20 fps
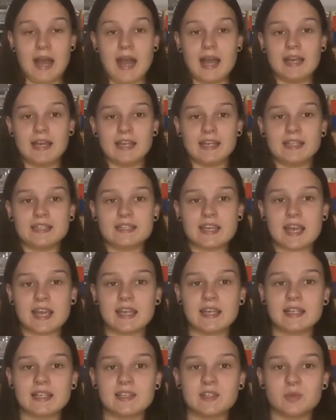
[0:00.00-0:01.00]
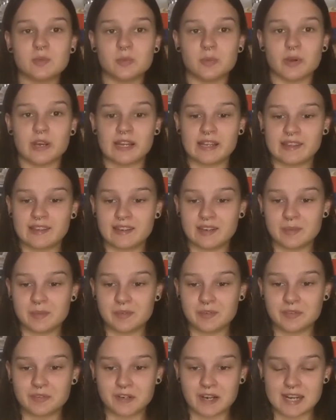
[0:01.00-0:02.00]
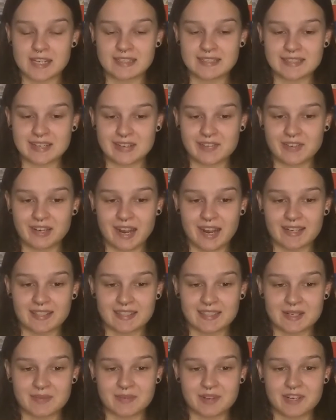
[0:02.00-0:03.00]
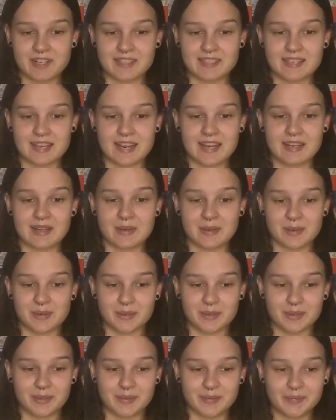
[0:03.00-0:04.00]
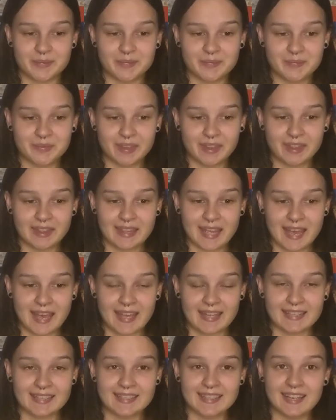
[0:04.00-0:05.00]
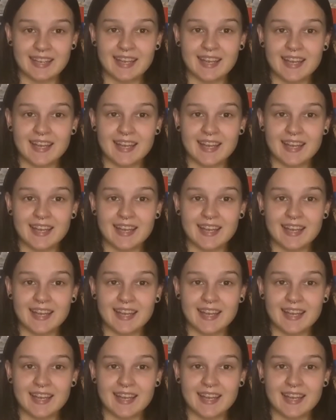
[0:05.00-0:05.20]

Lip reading: I need to take a little breather before I start reacting because I know that